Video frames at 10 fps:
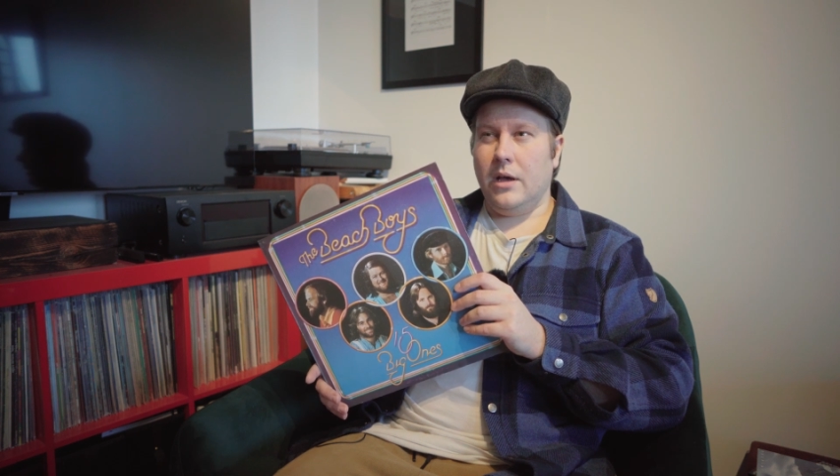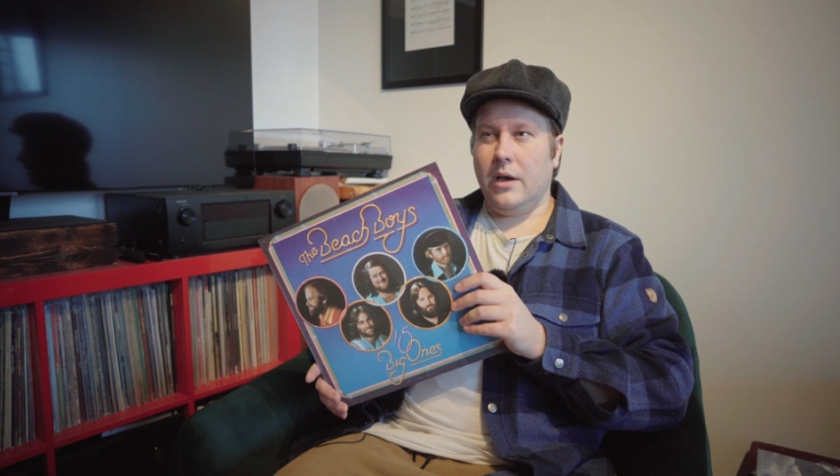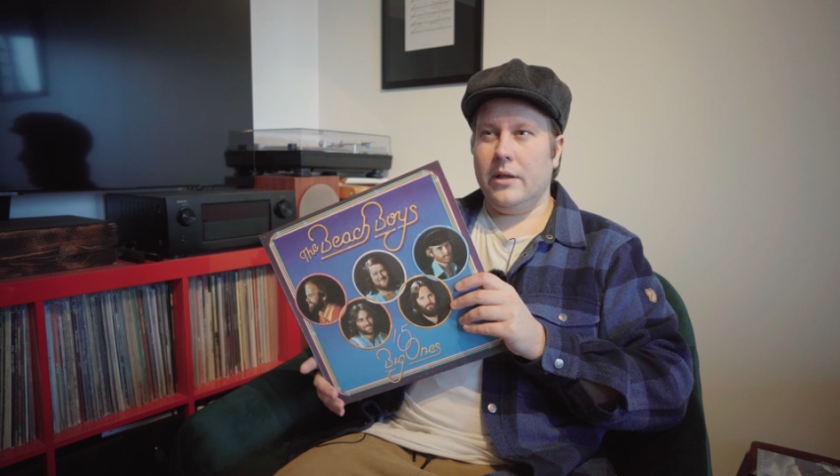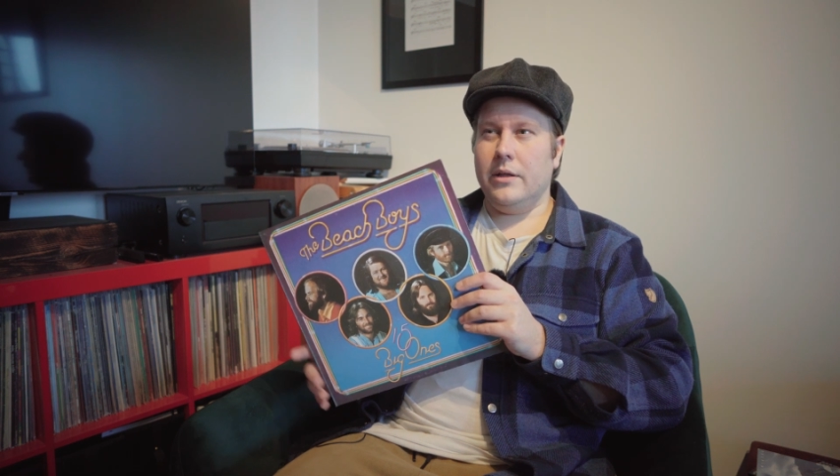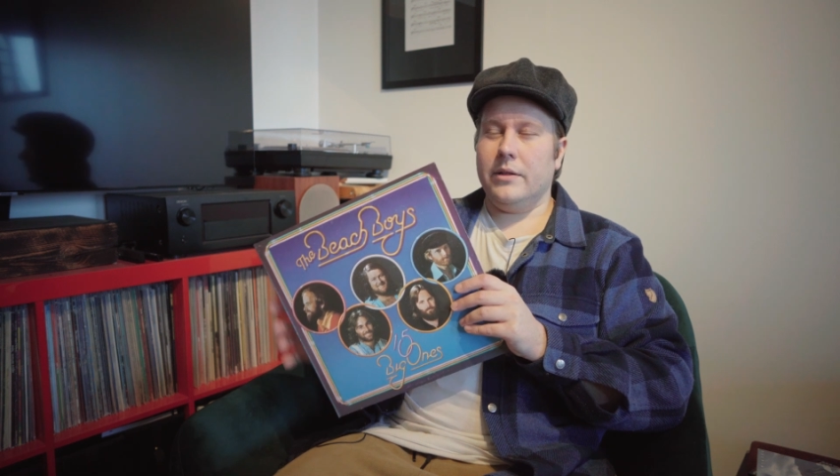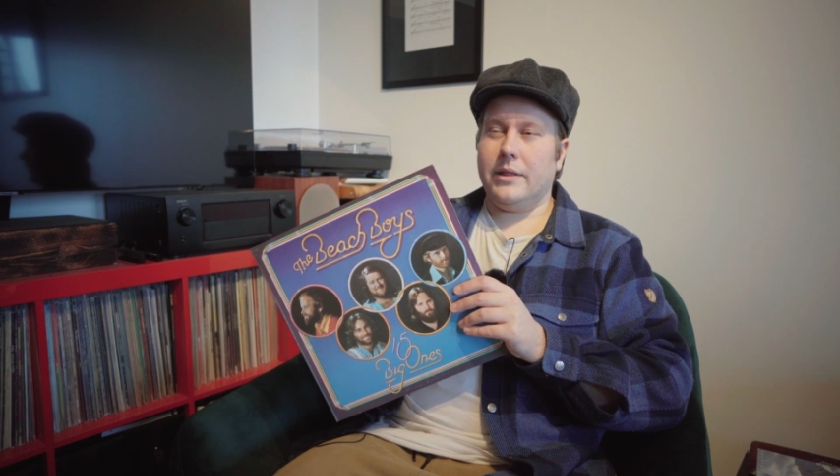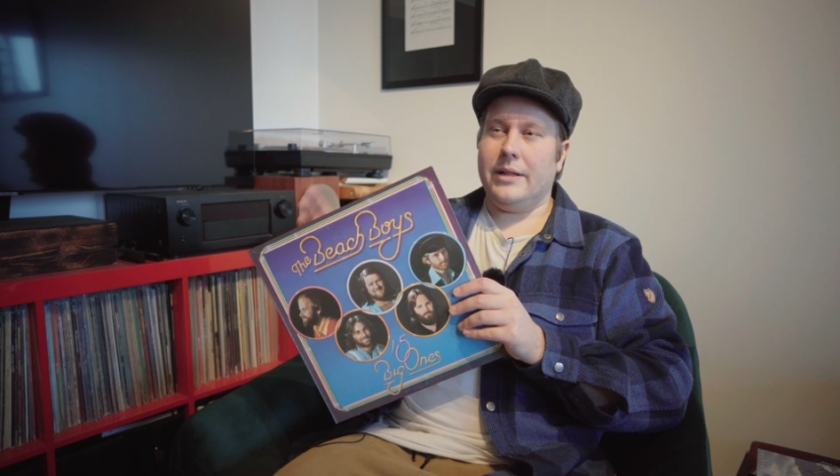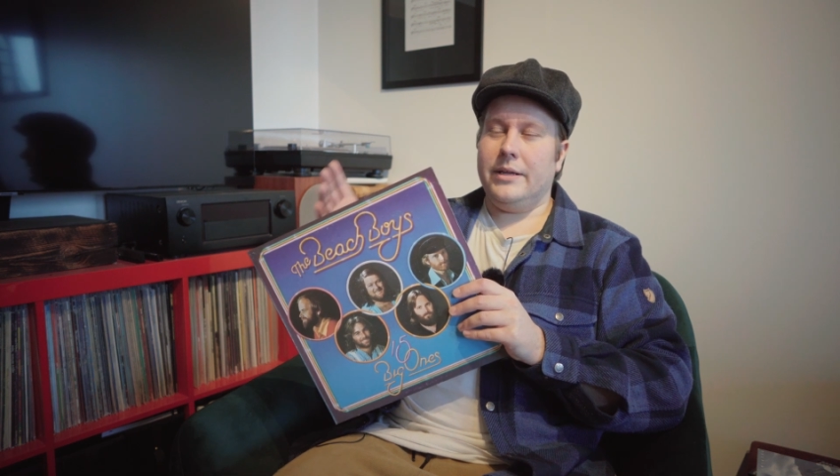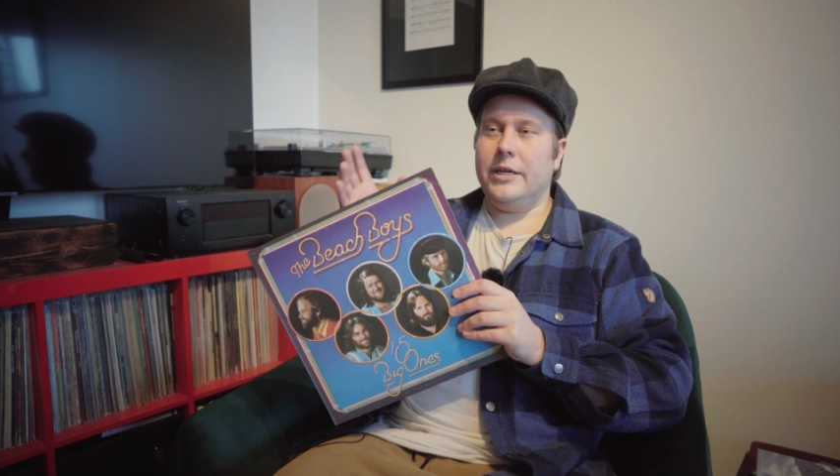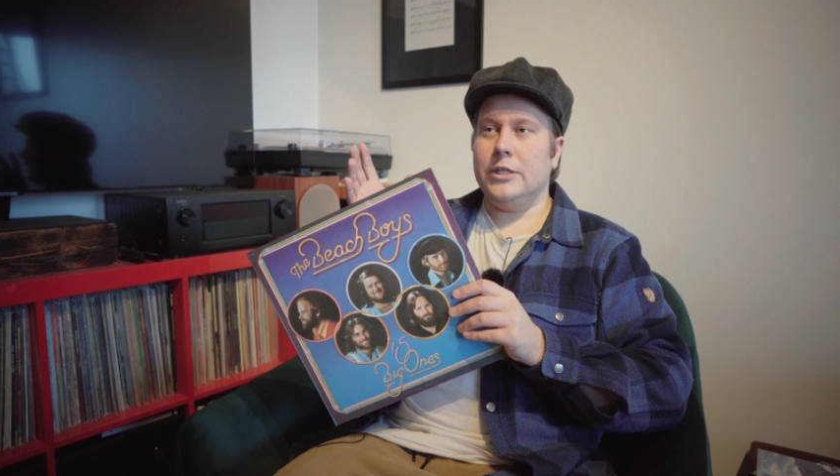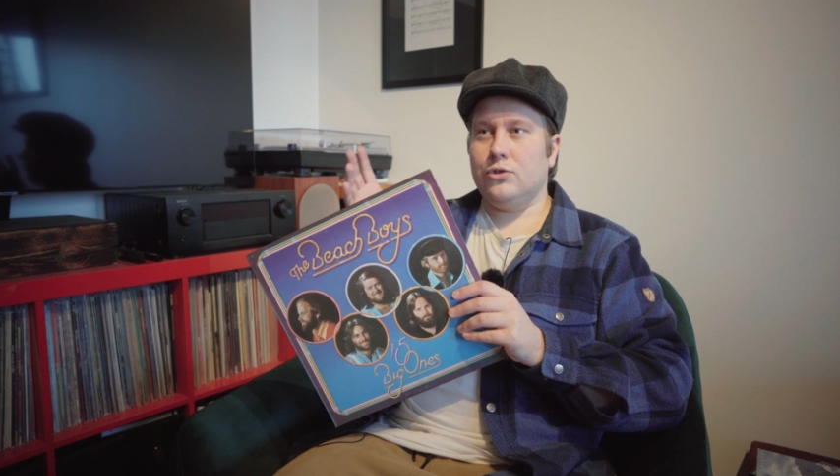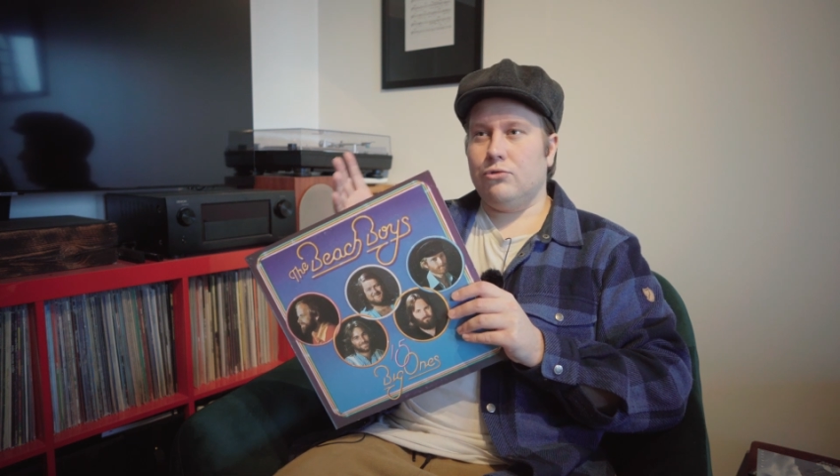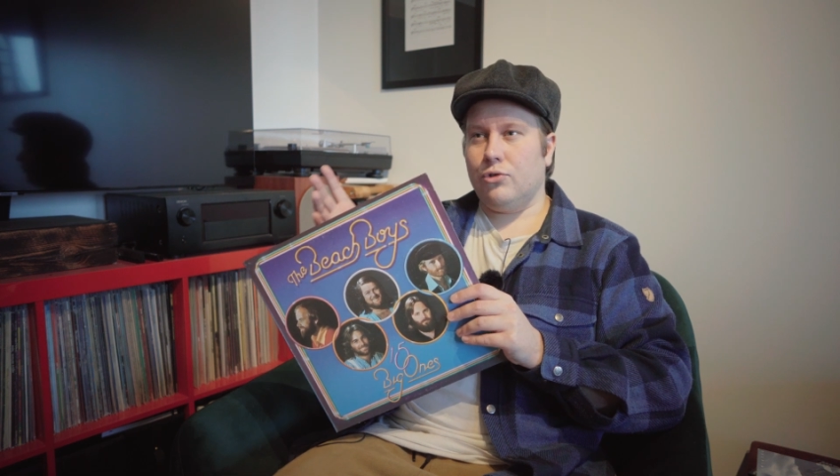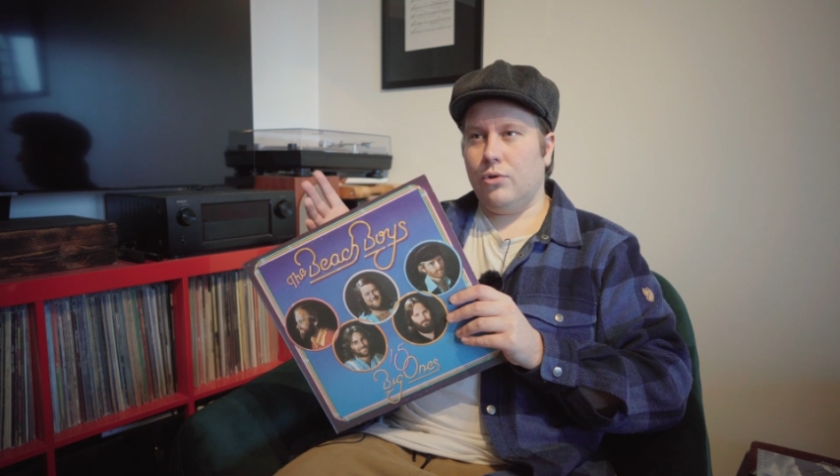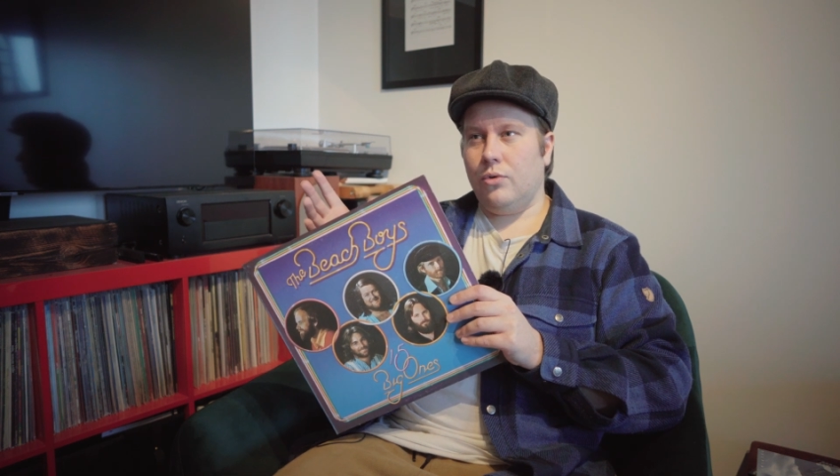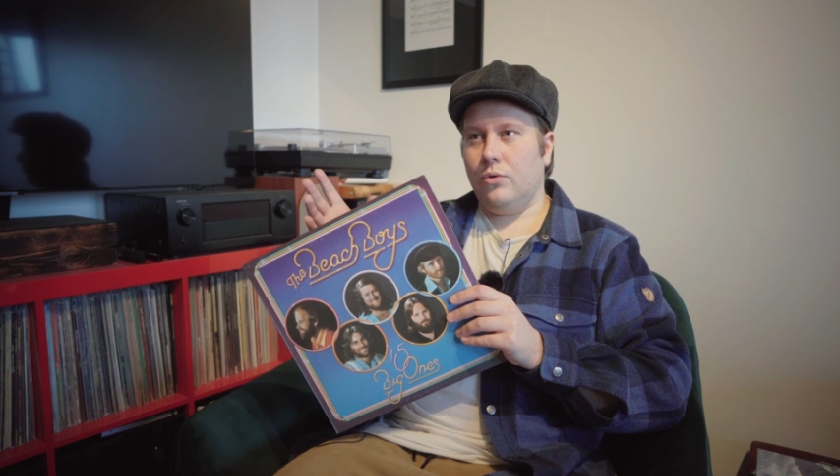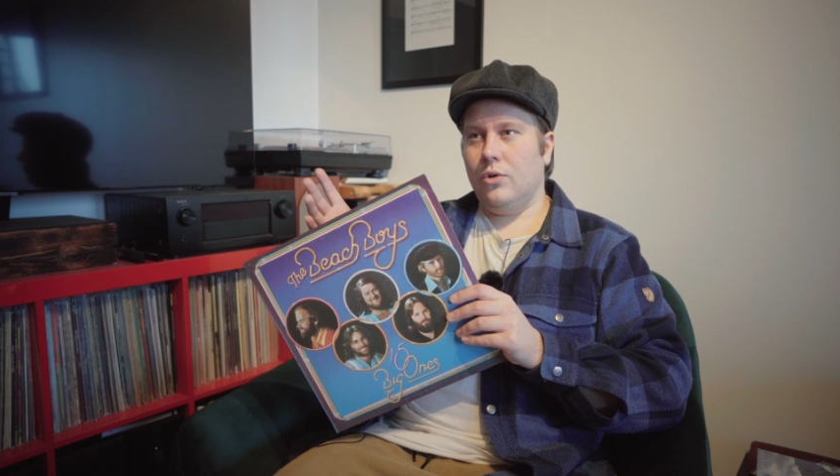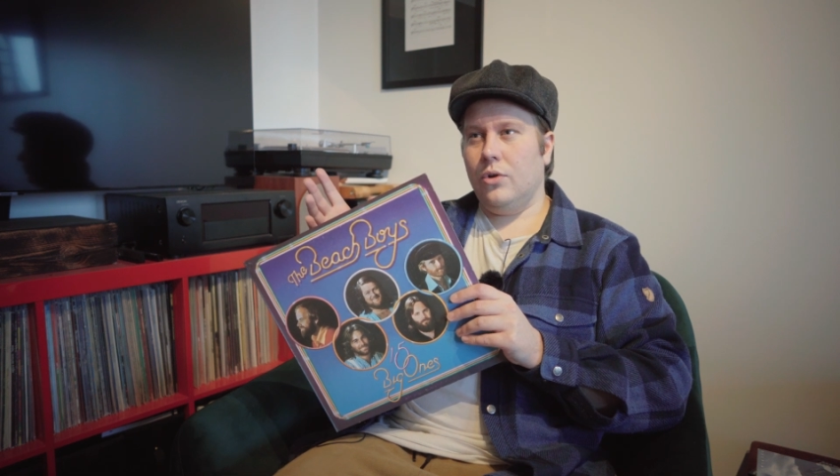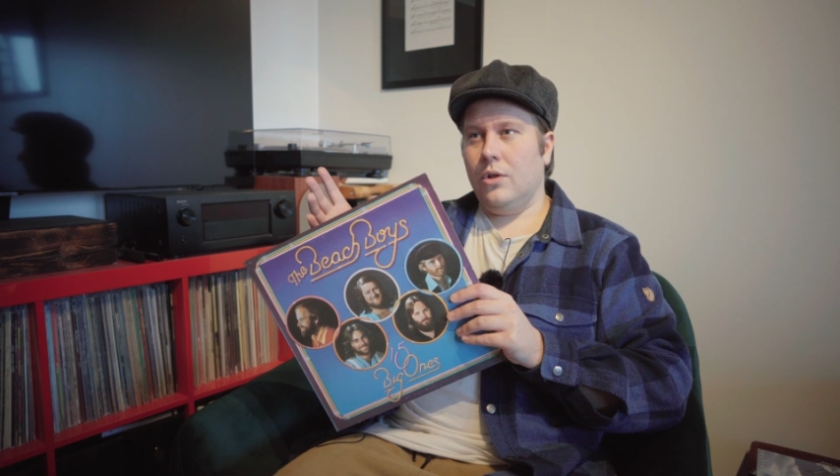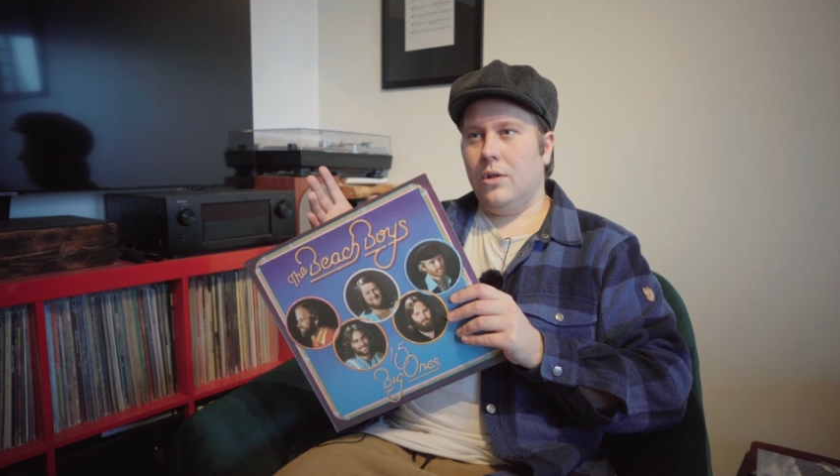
that intro